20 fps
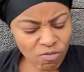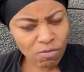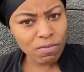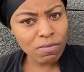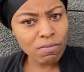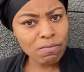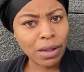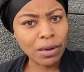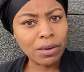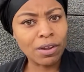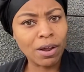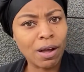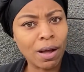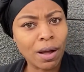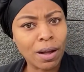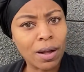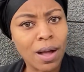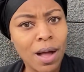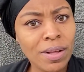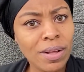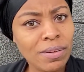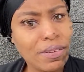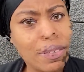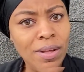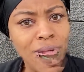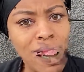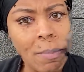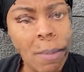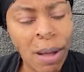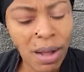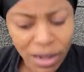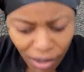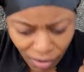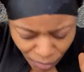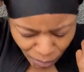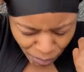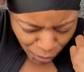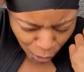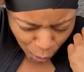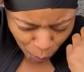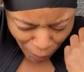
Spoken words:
I done cover. Snatched my cover, put it on my